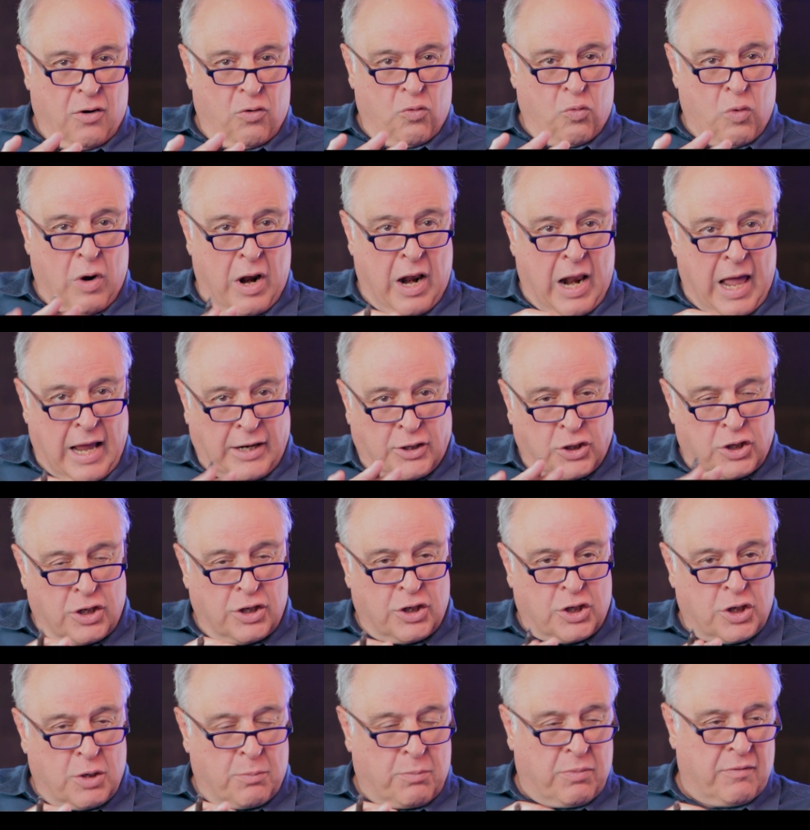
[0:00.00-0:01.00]

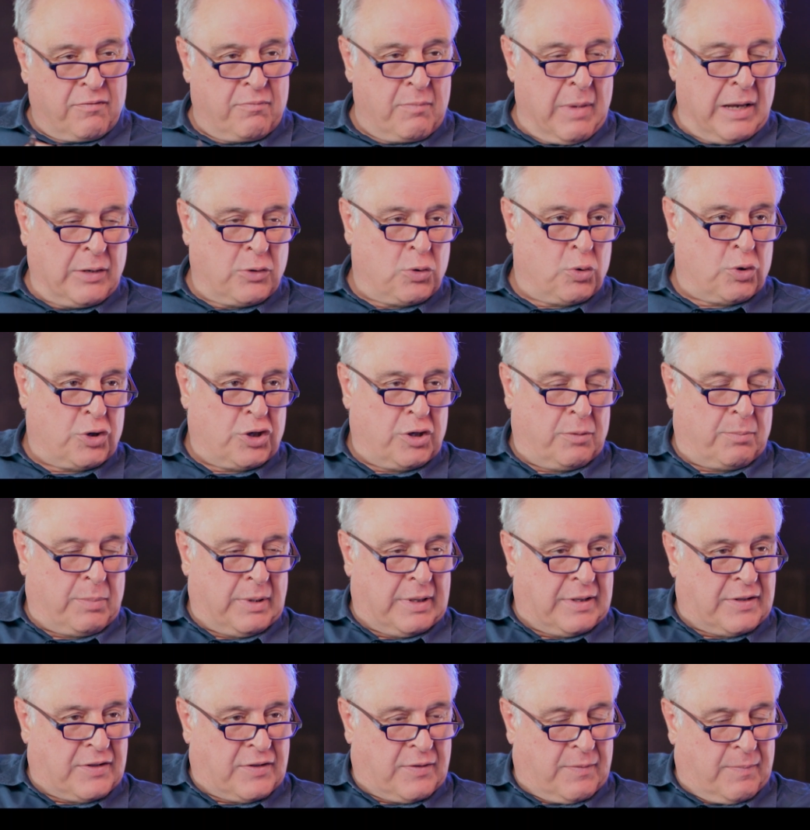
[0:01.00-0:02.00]
relationship of mentorship
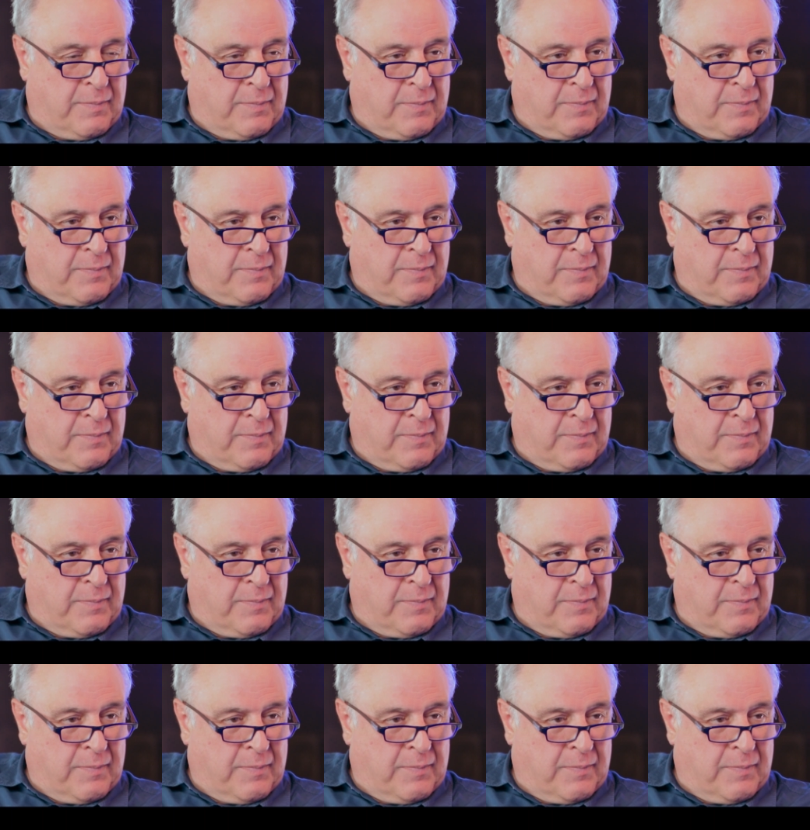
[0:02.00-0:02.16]
is.